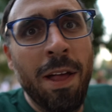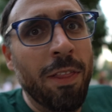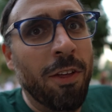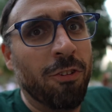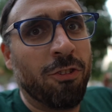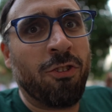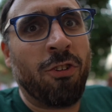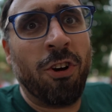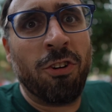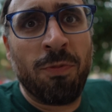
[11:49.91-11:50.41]

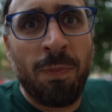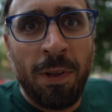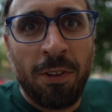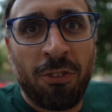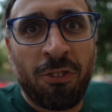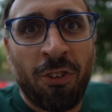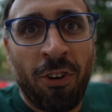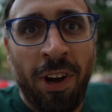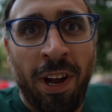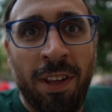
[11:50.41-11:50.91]
There's
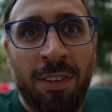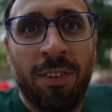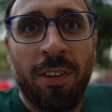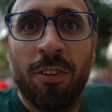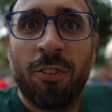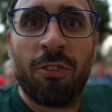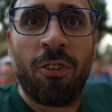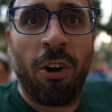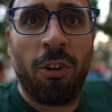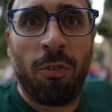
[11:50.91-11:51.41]
Christmas trees,
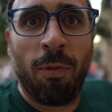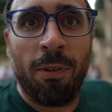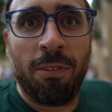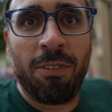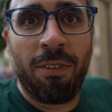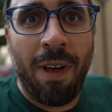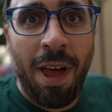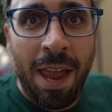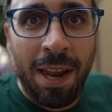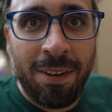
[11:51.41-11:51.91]
there's
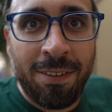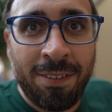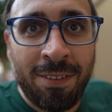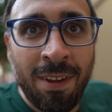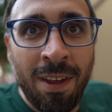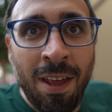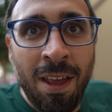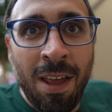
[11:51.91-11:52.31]
Christmas lights.